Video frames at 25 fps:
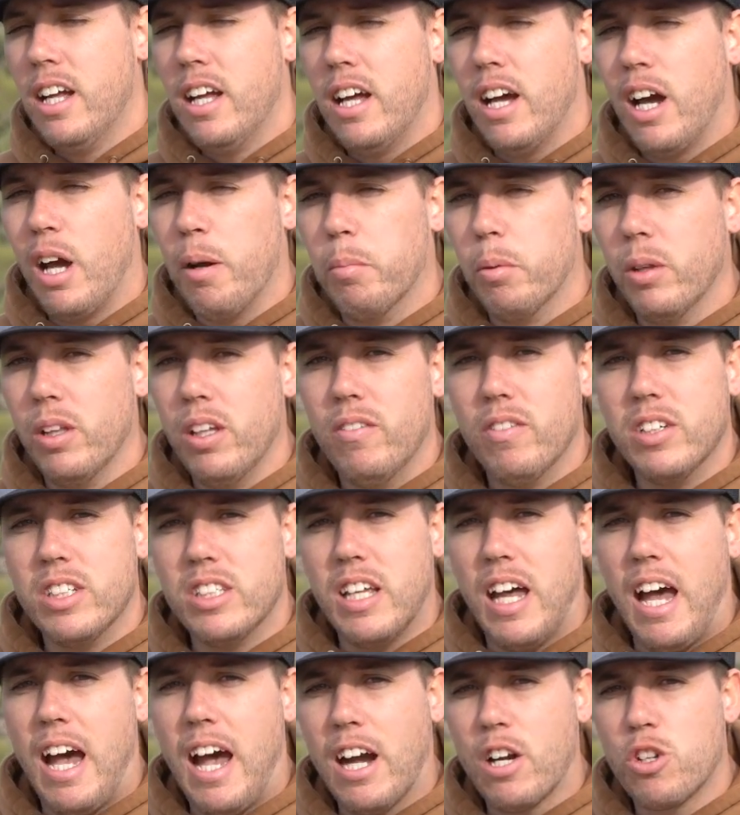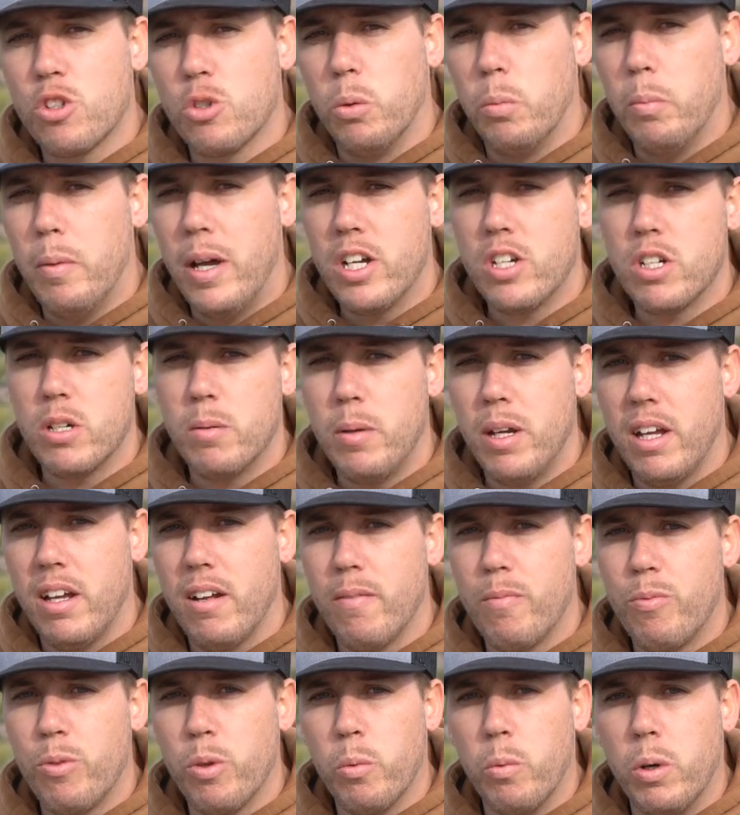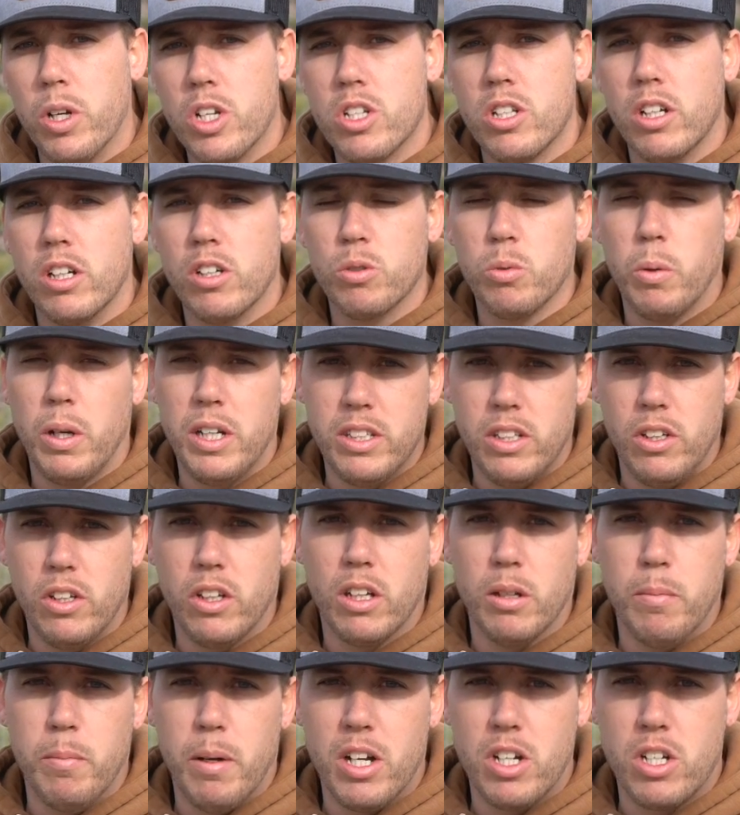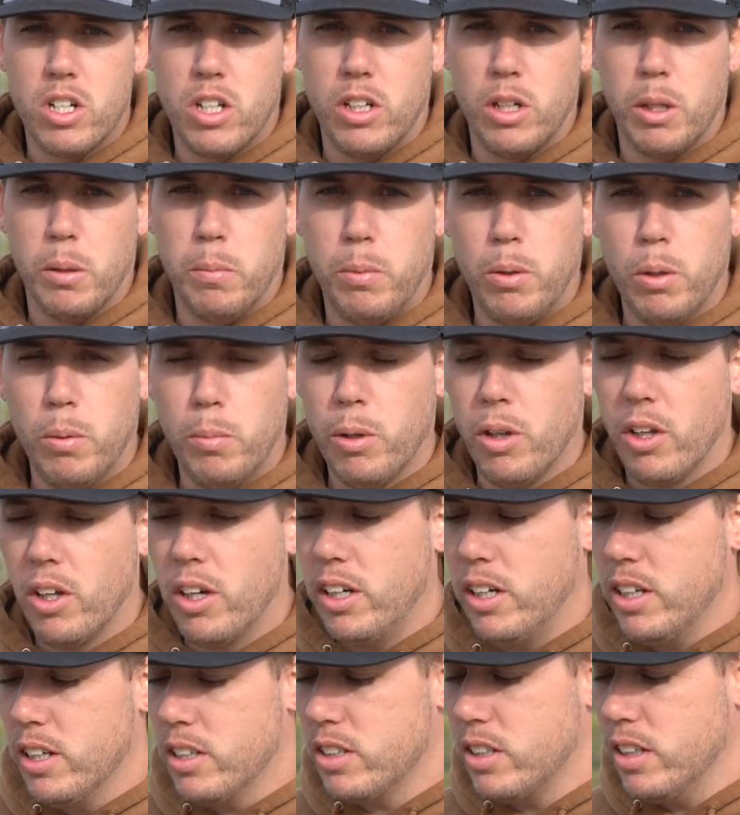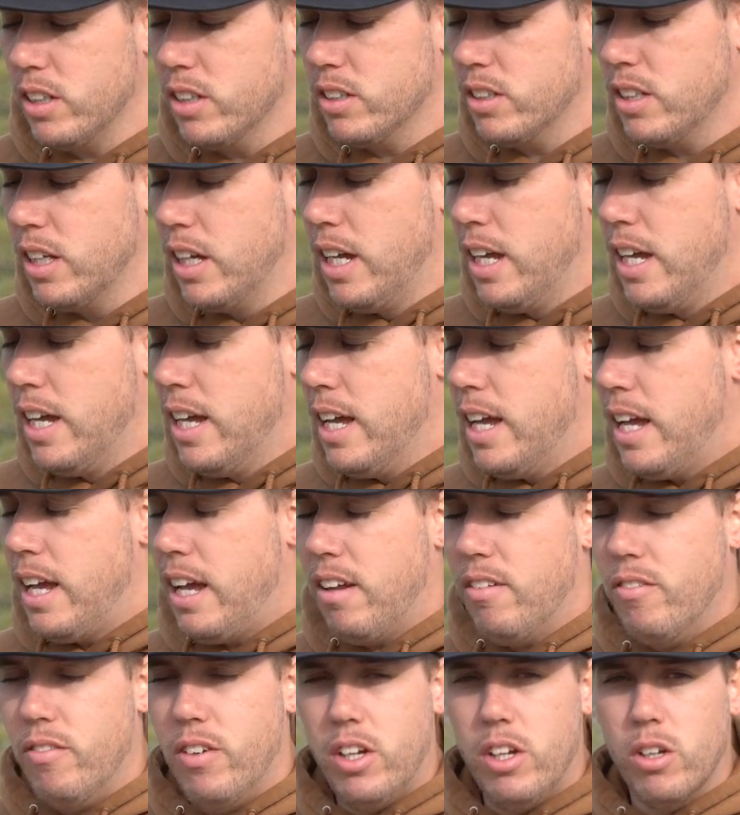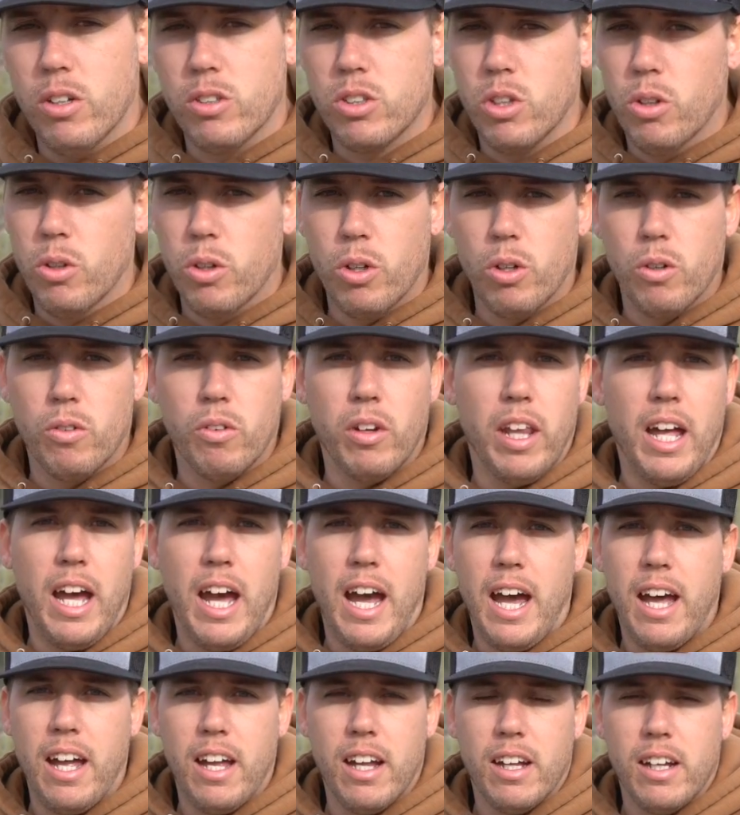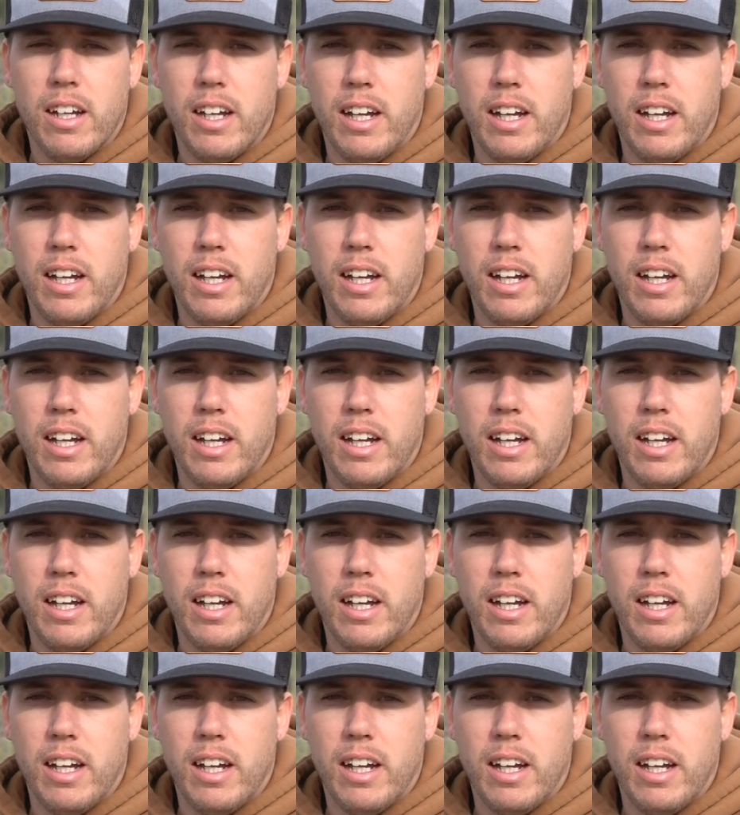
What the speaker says: I believe, is the actual measurement, which there's ways that you can measure your pupillary distance and videos going over that